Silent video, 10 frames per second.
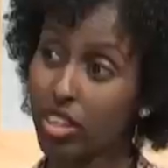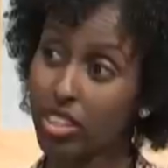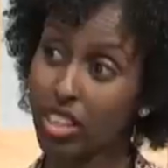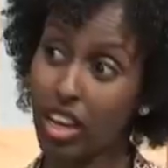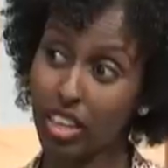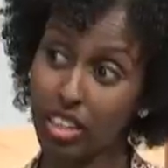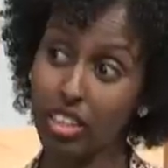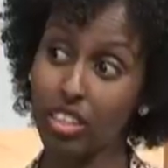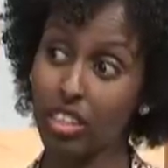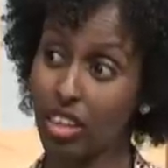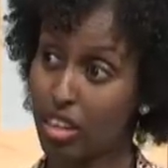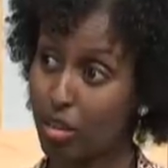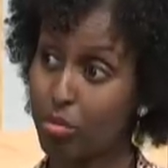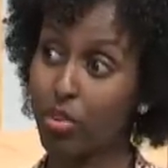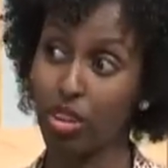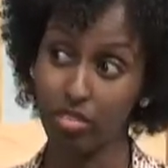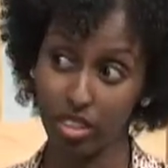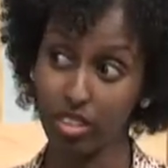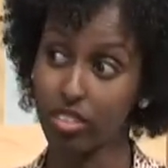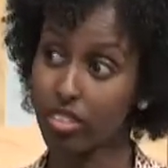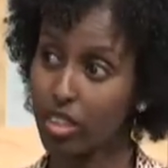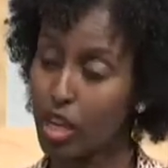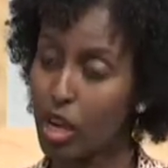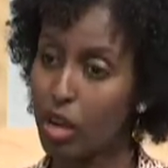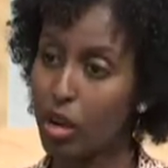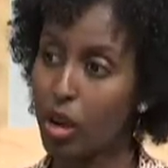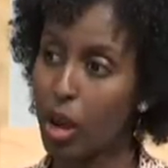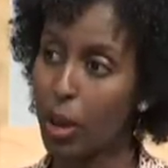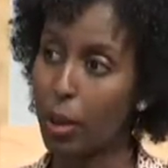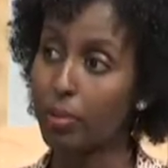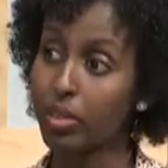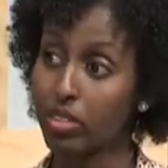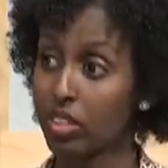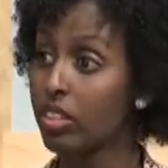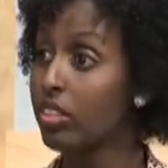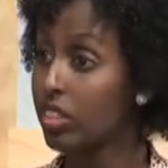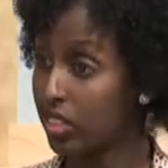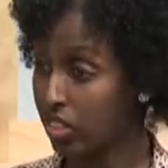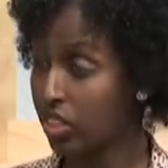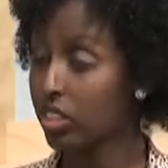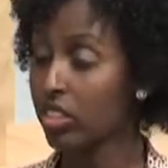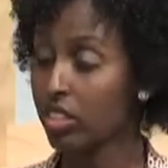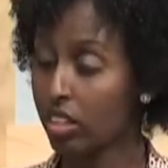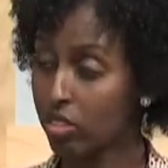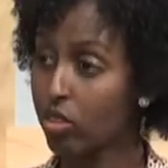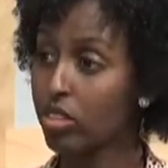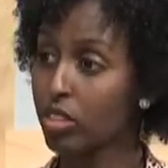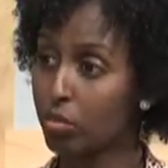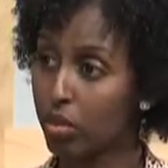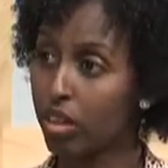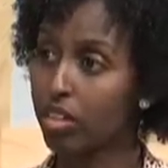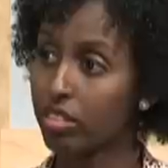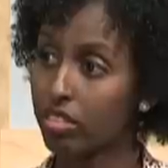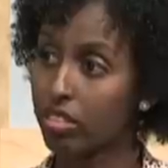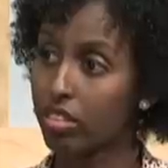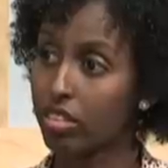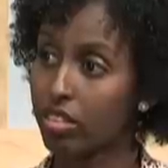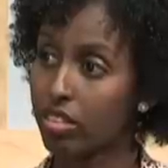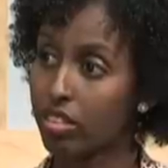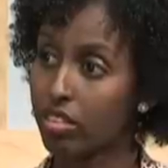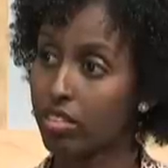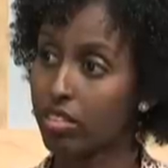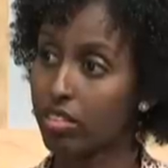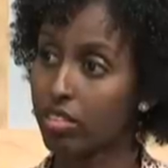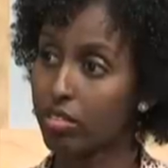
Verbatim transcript: it's highly uh, prevalent. Uh, and there's a literature that talks about. Uh, so,